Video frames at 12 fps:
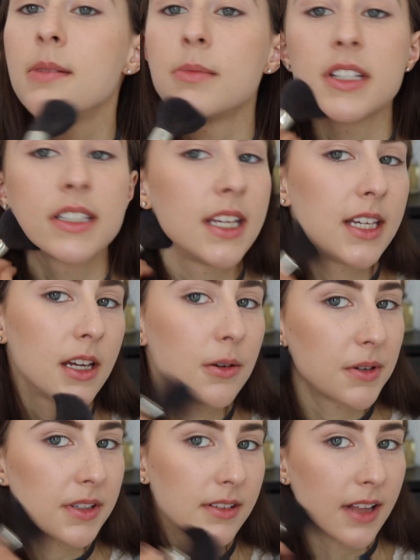I'm just taking
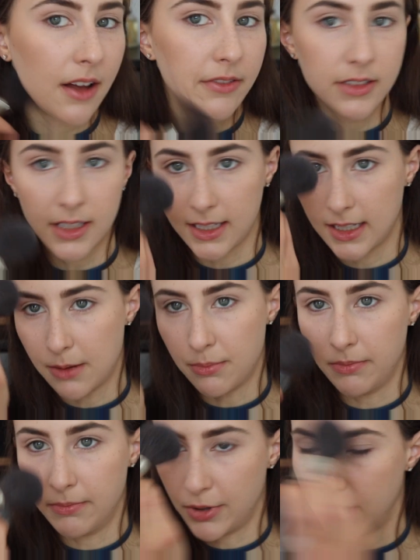what's left, like I
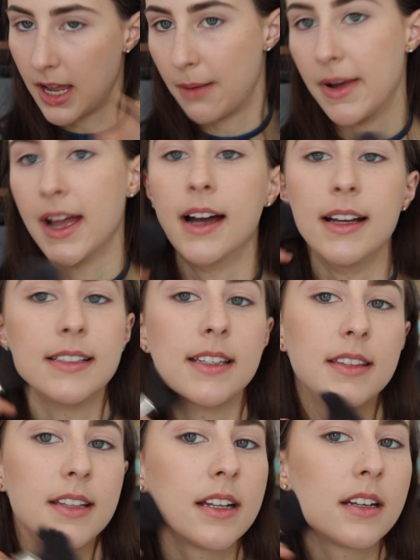put it on my eyes
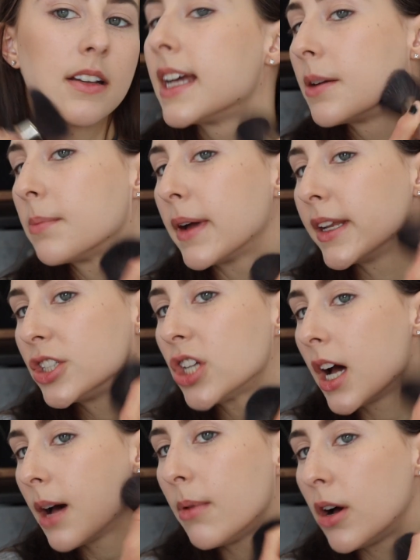and then down my
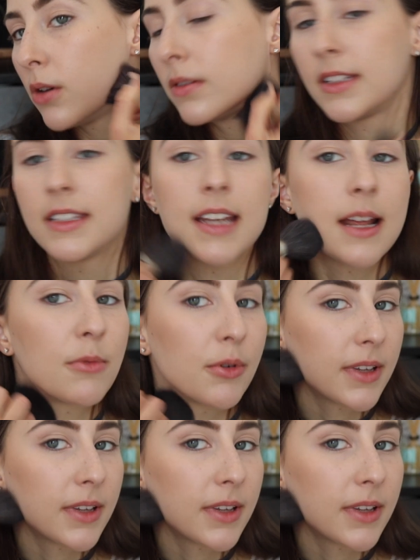jawbone. This time it